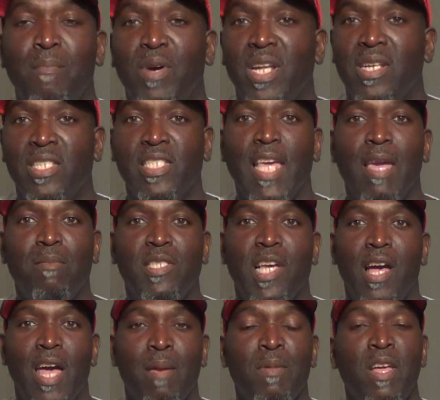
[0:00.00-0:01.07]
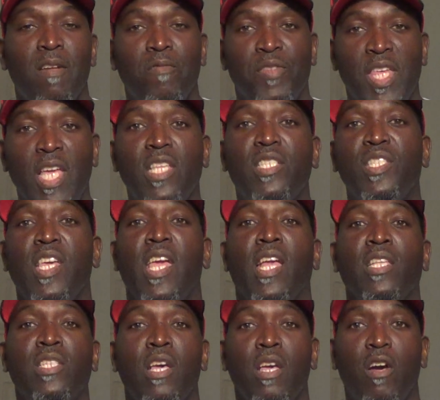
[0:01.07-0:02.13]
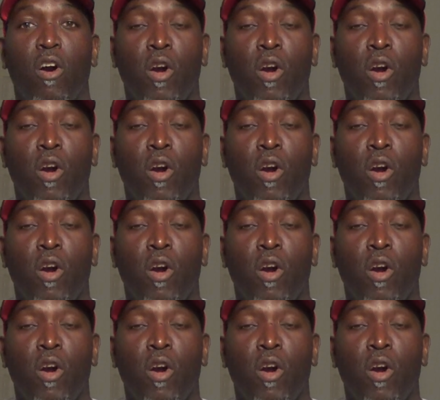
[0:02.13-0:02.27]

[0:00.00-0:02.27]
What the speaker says: But at the same time, these things